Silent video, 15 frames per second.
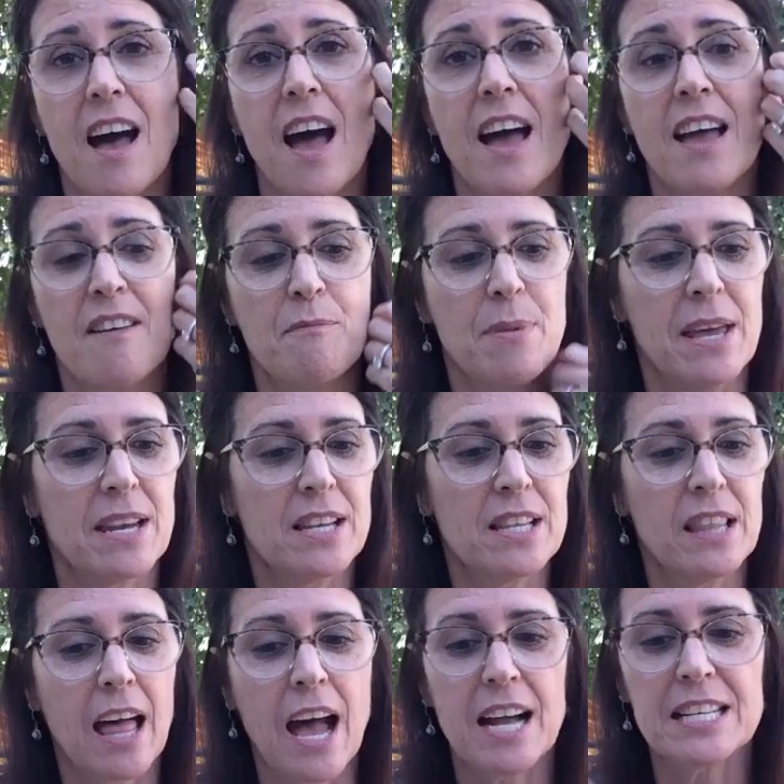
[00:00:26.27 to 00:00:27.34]
I've
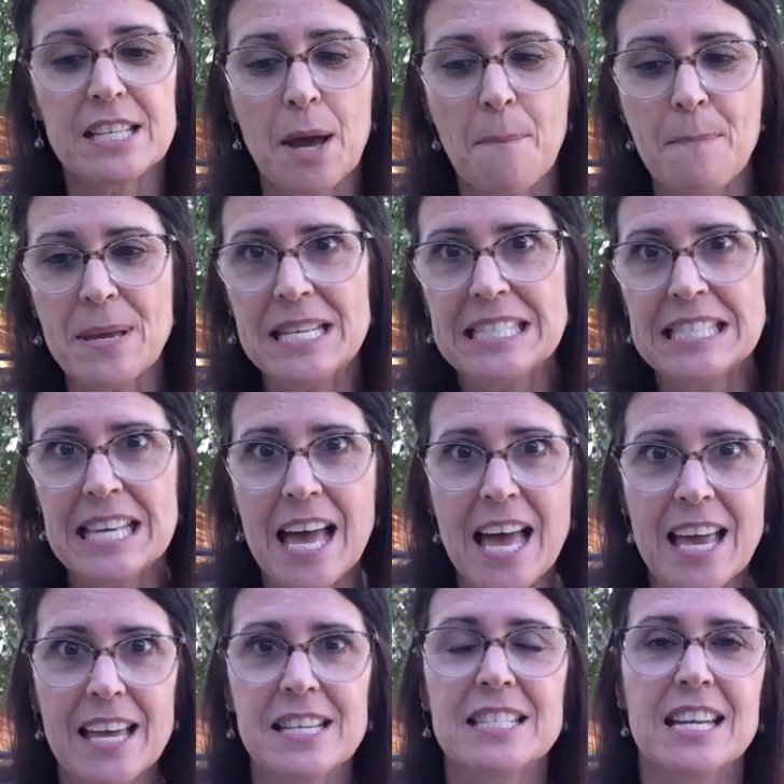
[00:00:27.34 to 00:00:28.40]
been locked up
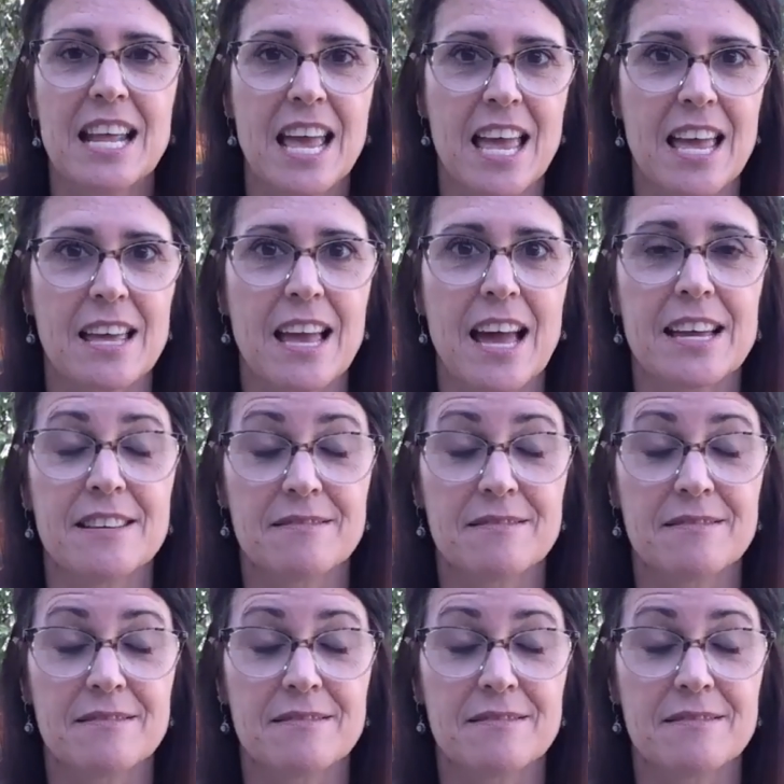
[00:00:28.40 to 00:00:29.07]
inside today.